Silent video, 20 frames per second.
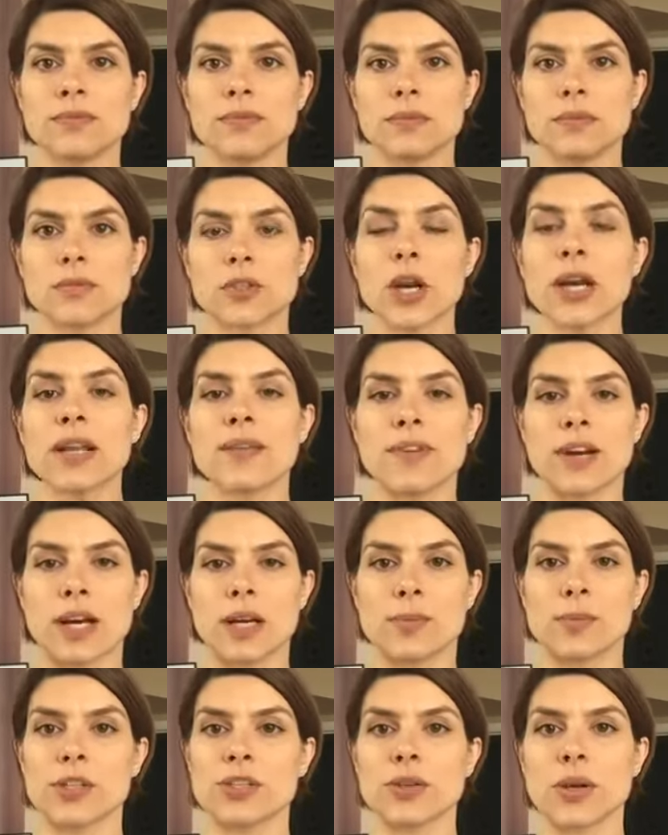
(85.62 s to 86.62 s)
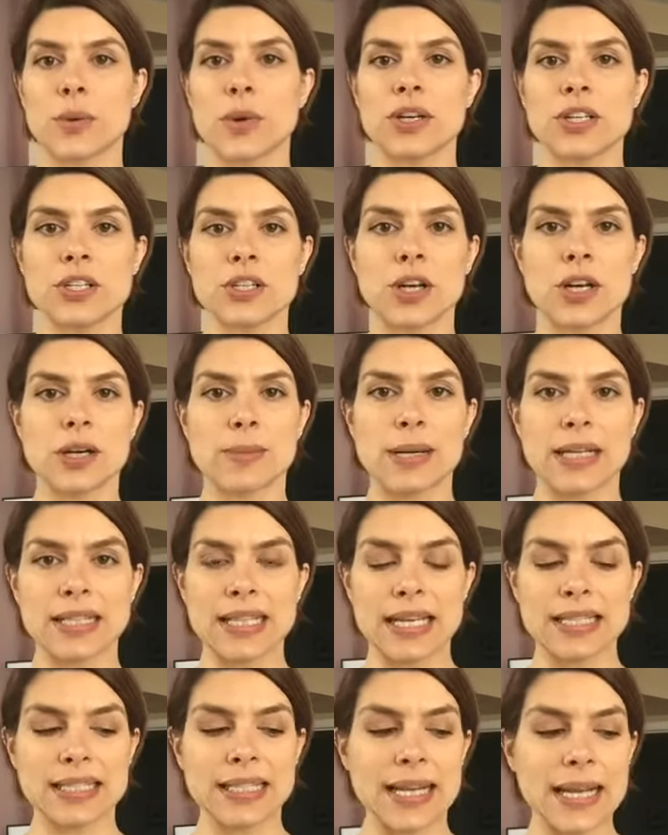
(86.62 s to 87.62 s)
training variable. So I wanted to talk about
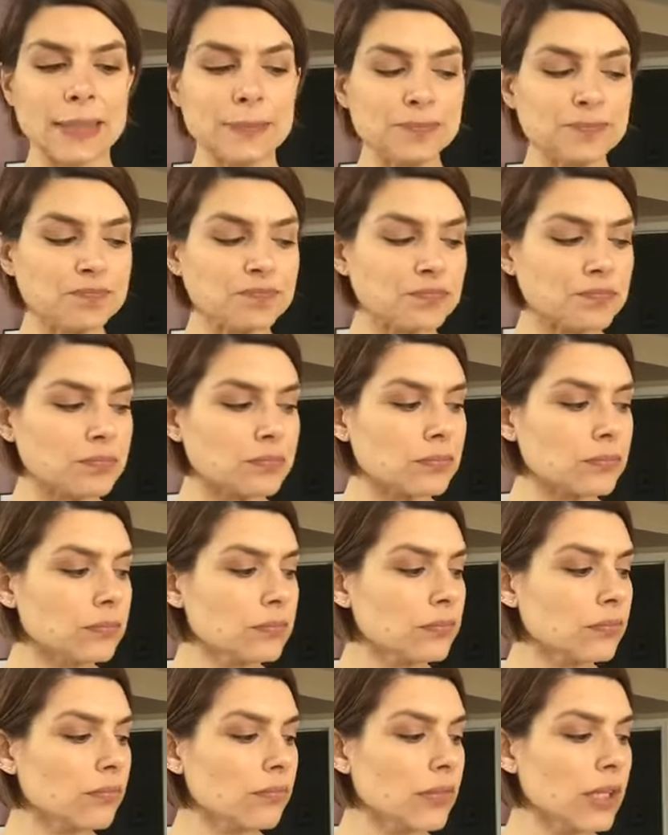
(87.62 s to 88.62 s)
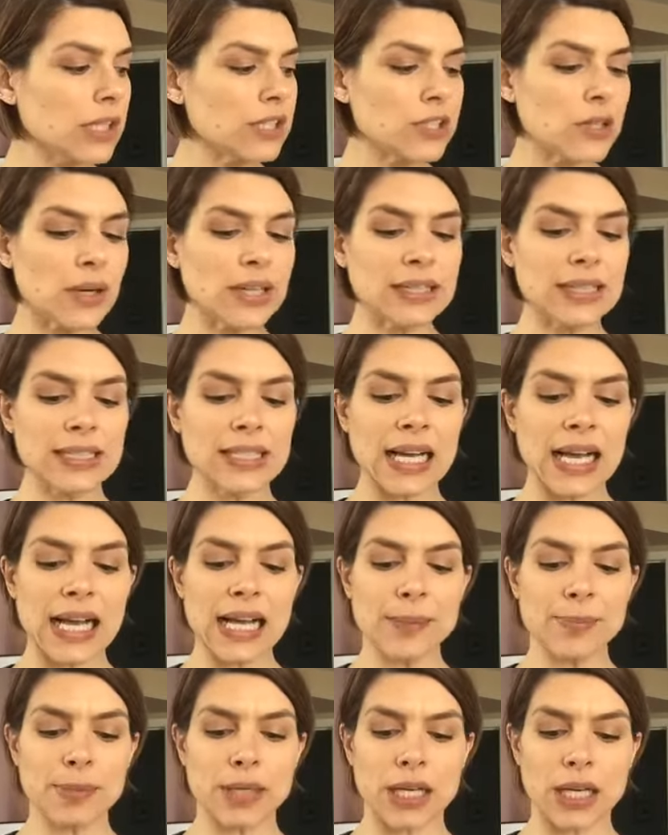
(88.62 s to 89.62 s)
that today. So at the
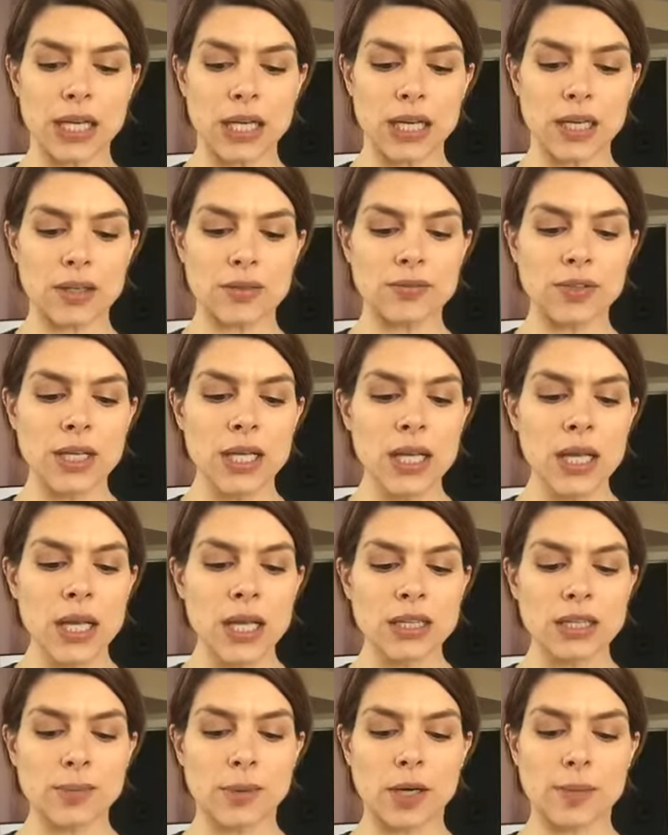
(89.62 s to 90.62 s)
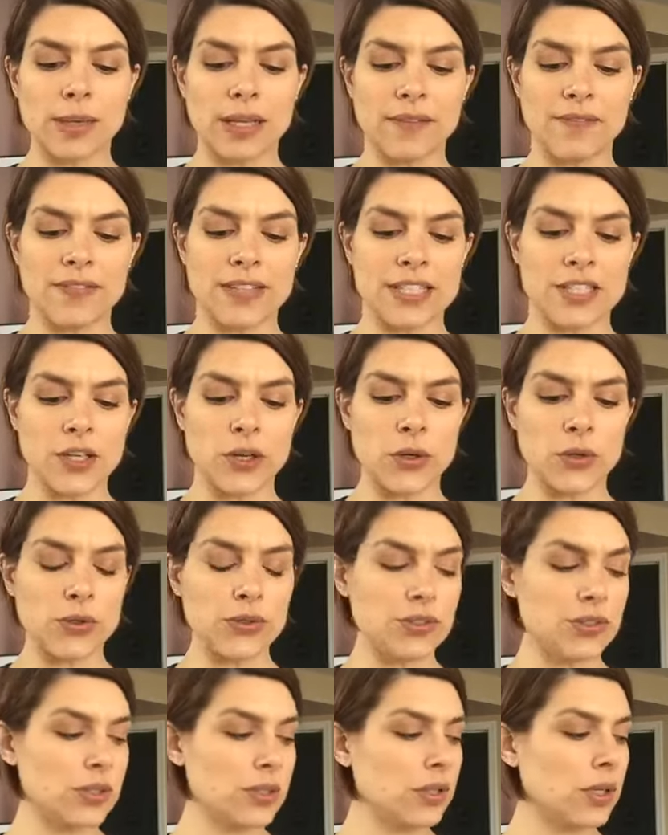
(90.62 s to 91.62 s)
top of the Barbell
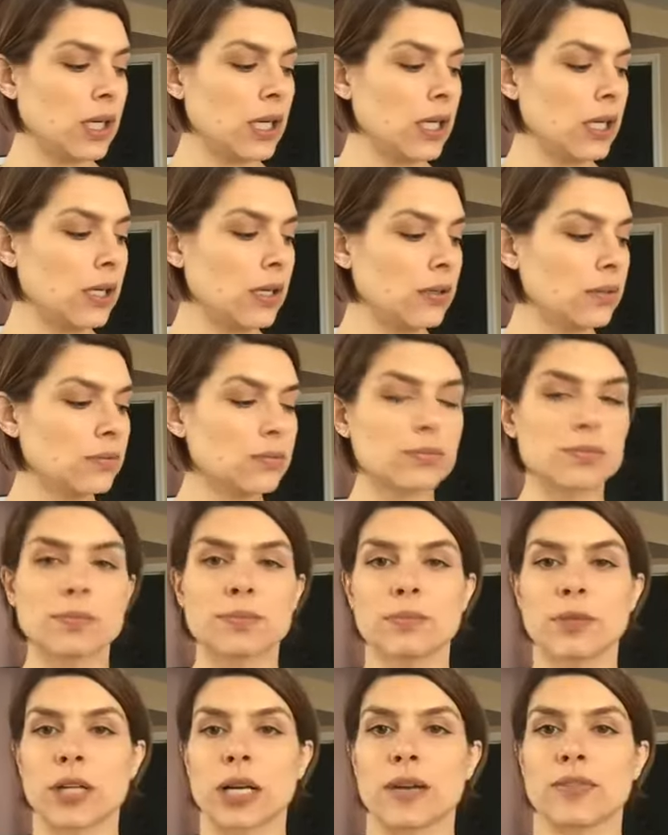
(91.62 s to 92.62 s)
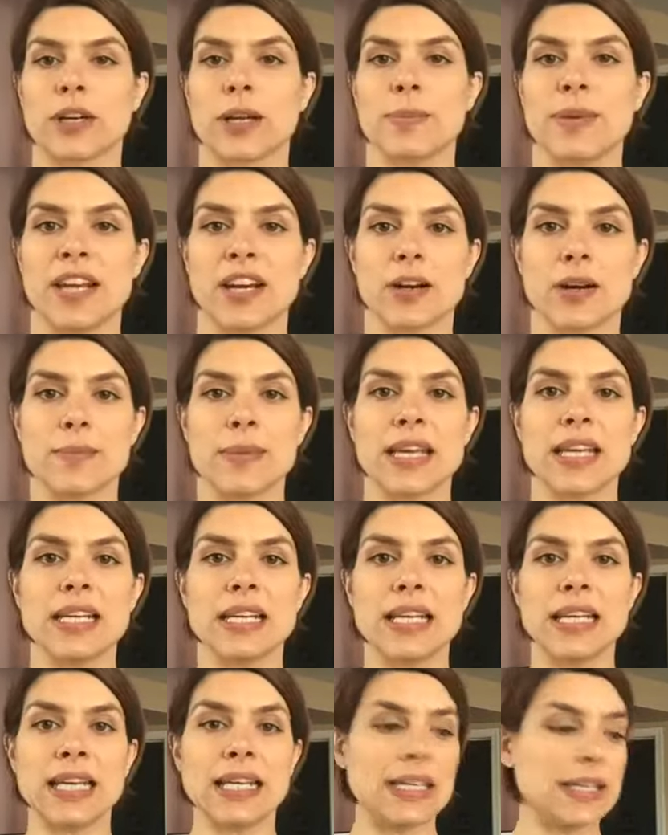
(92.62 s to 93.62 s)
Physio's recovery pyramid
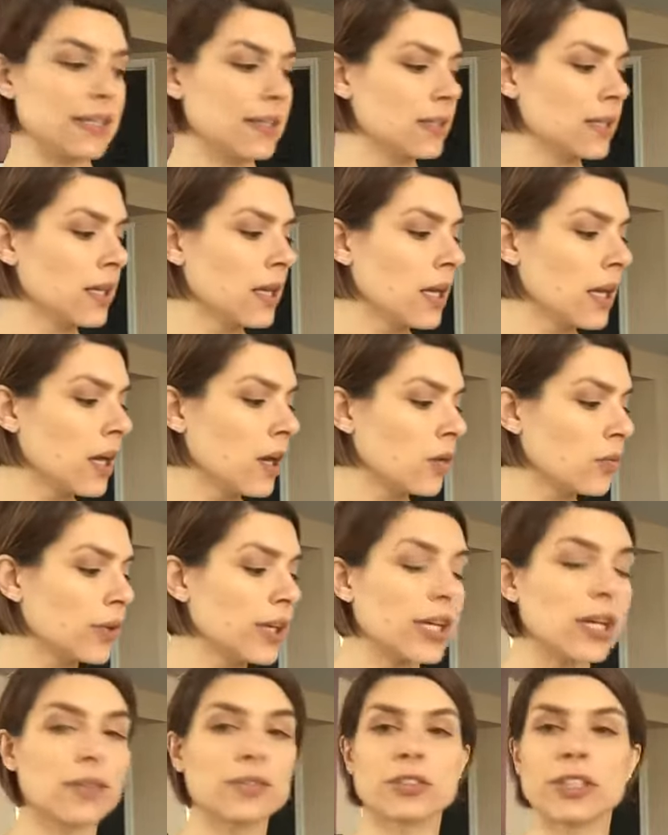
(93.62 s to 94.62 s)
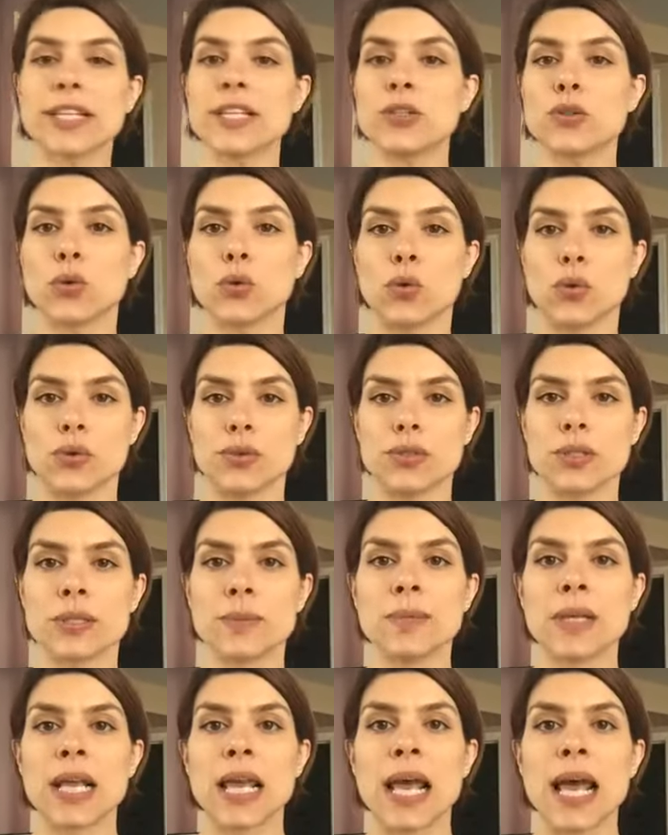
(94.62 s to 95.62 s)
is recovery tools.
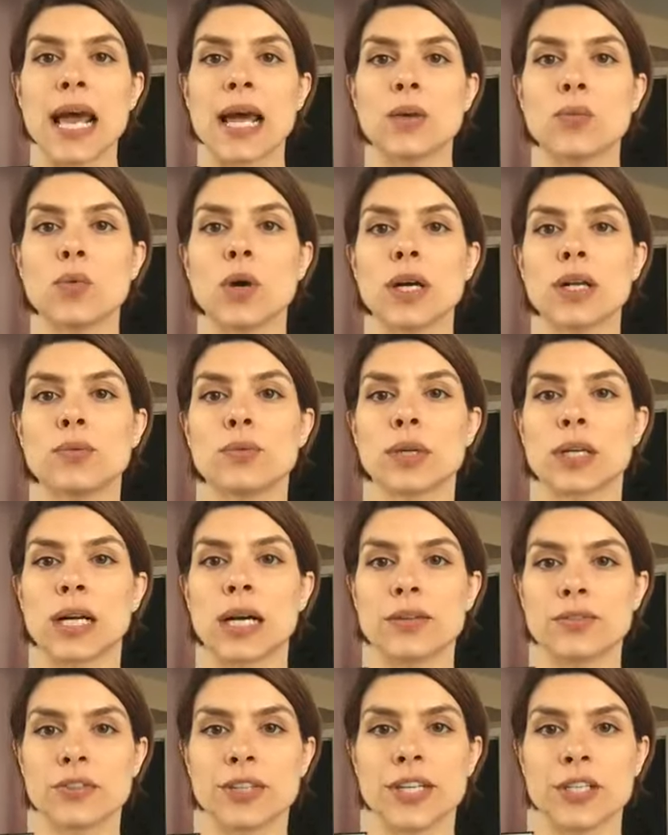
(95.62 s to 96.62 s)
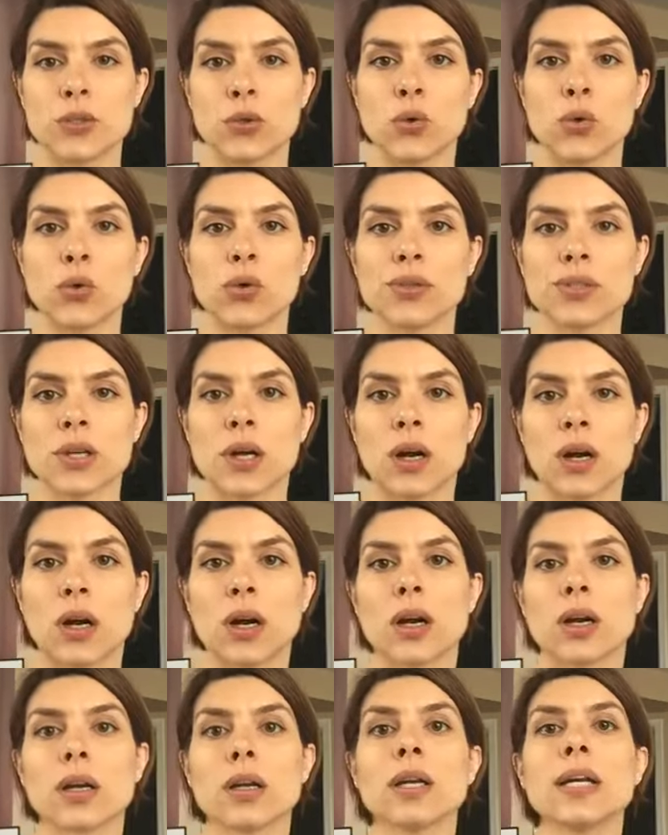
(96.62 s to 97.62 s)
And what recovery tools
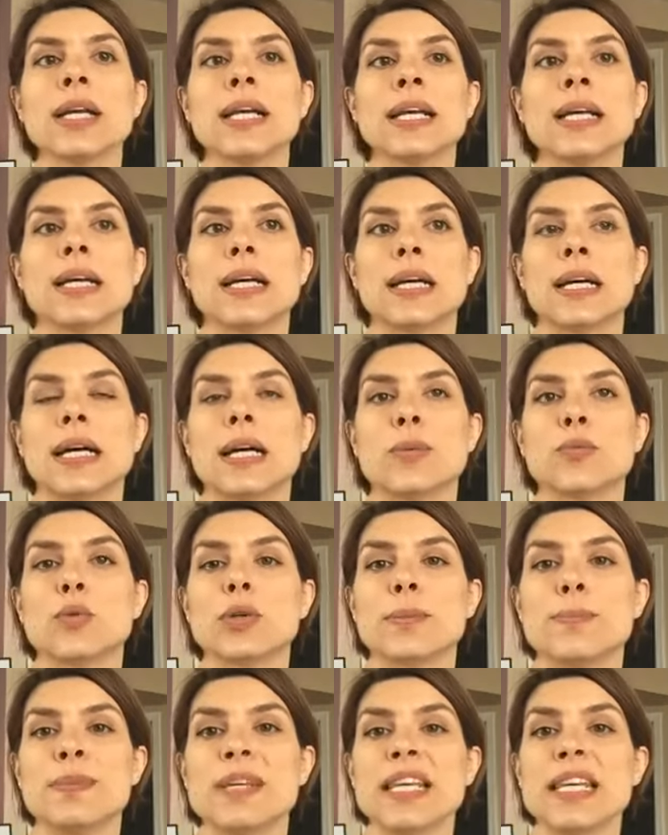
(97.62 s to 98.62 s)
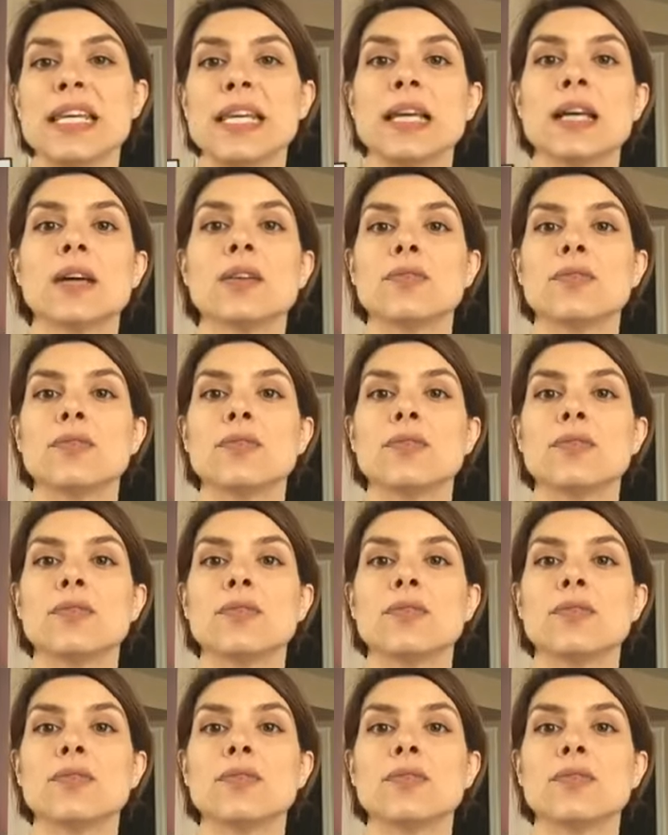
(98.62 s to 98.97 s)
are would be